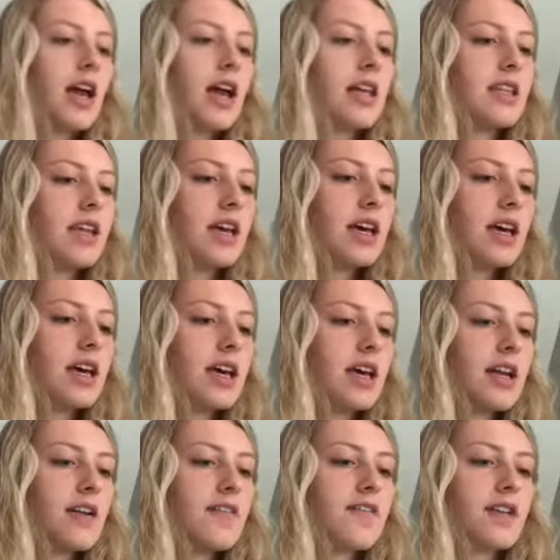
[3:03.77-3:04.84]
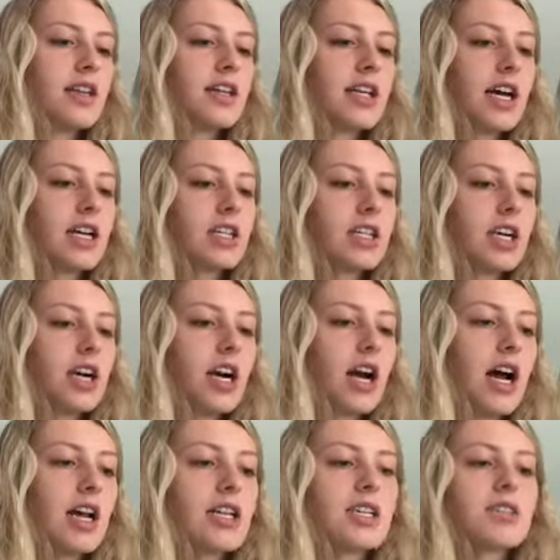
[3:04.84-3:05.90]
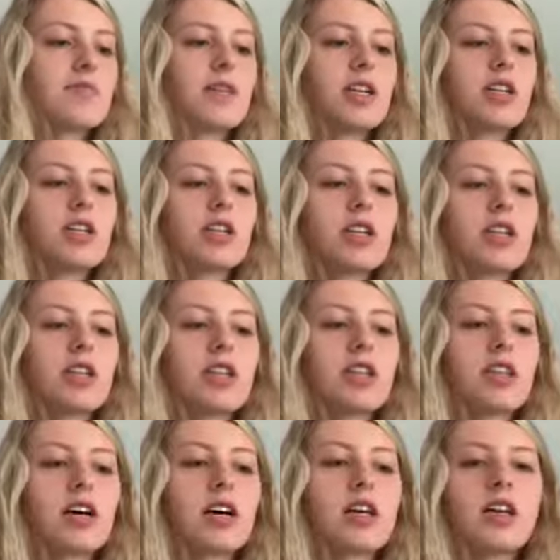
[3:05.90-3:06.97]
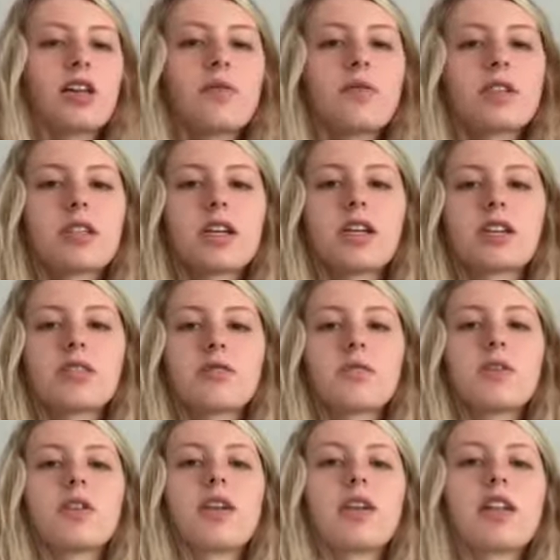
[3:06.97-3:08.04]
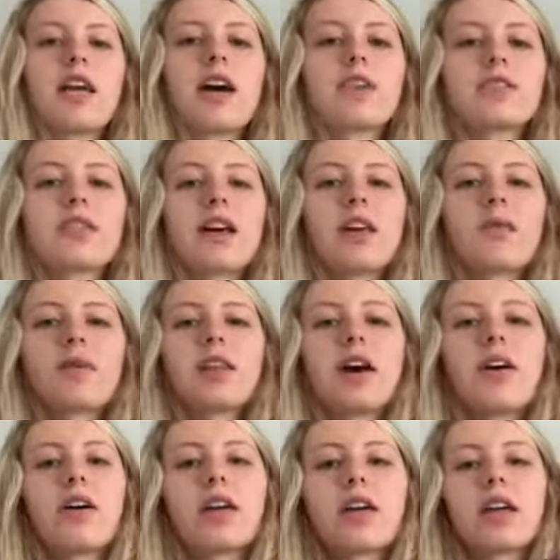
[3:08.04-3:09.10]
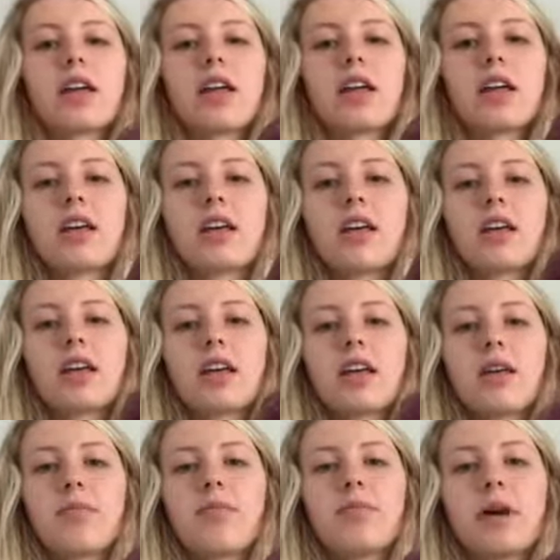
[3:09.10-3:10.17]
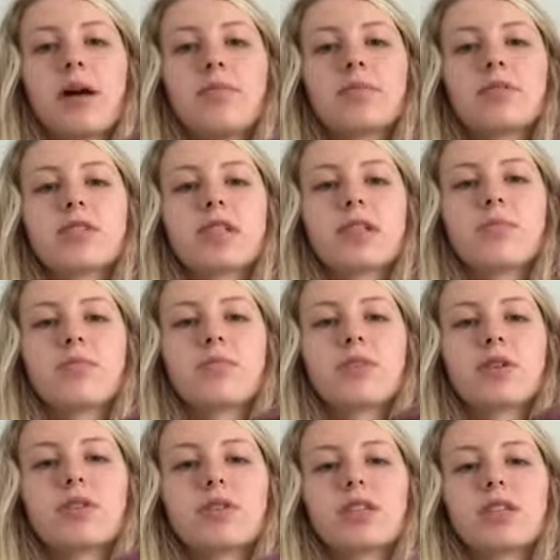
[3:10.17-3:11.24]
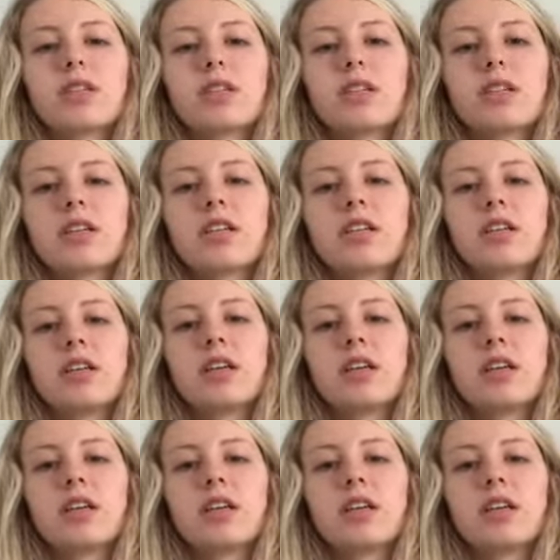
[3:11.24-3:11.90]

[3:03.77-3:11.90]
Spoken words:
And then for the texture, I just made sure that the onion was like smooth on the outside without any like bumps and bruises, and